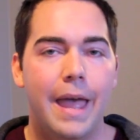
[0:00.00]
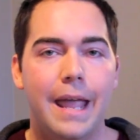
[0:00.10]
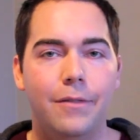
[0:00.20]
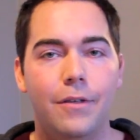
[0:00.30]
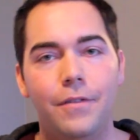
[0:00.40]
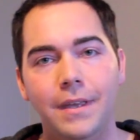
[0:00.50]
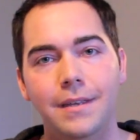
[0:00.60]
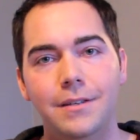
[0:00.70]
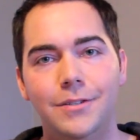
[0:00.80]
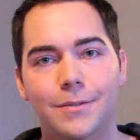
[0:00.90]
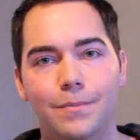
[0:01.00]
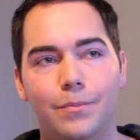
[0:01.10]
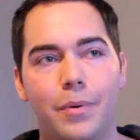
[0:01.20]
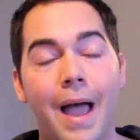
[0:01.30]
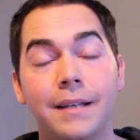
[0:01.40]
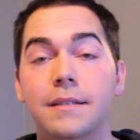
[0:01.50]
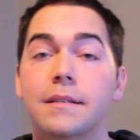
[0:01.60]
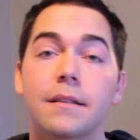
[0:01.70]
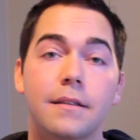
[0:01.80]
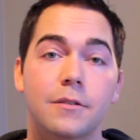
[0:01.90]
And the thing is,
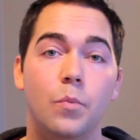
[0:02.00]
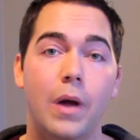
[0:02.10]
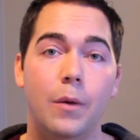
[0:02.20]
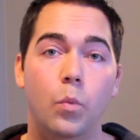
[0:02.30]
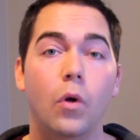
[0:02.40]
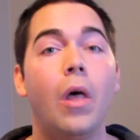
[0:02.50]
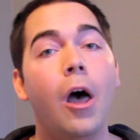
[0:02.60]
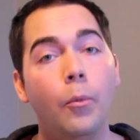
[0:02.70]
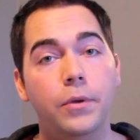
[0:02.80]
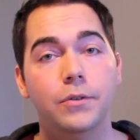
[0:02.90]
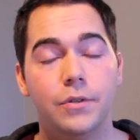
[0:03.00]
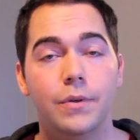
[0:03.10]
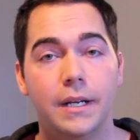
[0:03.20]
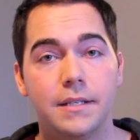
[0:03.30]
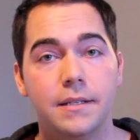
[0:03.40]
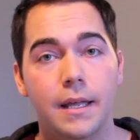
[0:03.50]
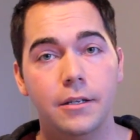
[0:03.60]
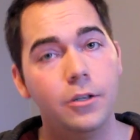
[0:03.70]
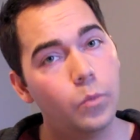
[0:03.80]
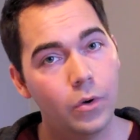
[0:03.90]
practicing this way will help you to an
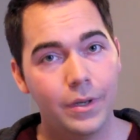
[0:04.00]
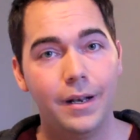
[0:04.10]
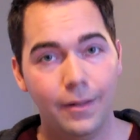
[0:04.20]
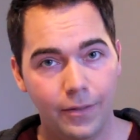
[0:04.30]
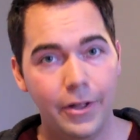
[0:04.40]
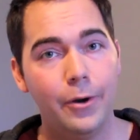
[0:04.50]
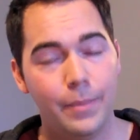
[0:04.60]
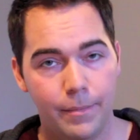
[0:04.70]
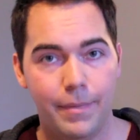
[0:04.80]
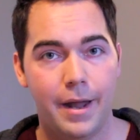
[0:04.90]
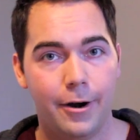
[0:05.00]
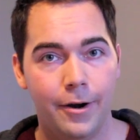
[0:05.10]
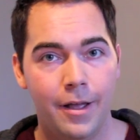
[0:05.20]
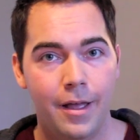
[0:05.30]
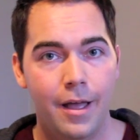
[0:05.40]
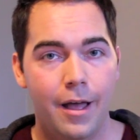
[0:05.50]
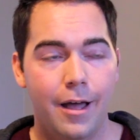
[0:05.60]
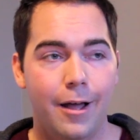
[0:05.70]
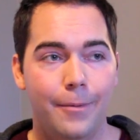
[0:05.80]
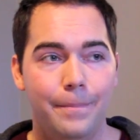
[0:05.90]
extent. You will get a little bit better,
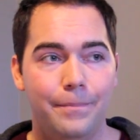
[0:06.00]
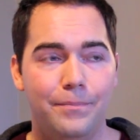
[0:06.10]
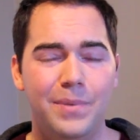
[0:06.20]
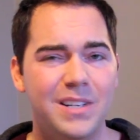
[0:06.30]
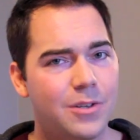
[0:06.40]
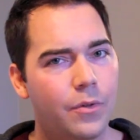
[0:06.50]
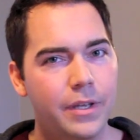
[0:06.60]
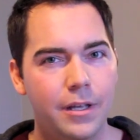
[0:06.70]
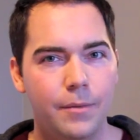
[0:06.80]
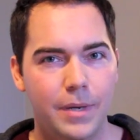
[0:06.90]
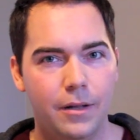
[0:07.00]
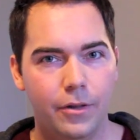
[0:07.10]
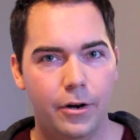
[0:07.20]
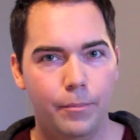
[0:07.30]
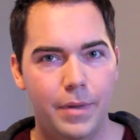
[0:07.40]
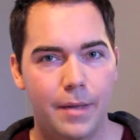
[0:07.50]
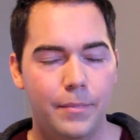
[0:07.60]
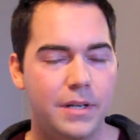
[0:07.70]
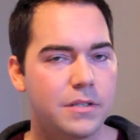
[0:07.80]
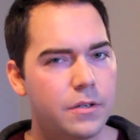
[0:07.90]
but it's only going to be a little bit
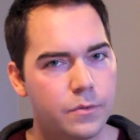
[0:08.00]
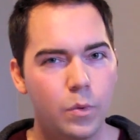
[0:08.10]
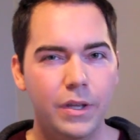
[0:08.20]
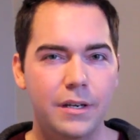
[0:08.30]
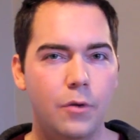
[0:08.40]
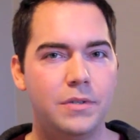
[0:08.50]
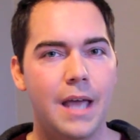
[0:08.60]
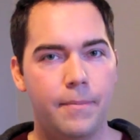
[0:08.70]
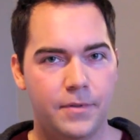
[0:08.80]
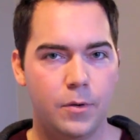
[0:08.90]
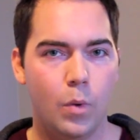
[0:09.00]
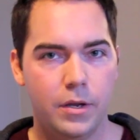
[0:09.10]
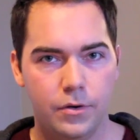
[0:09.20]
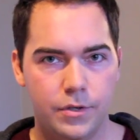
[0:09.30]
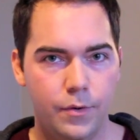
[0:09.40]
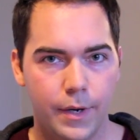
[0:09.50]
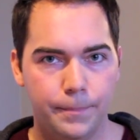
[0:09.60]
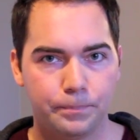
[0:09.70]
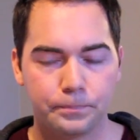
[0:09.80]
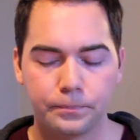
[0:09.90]
because there's really no depth to what you're doing.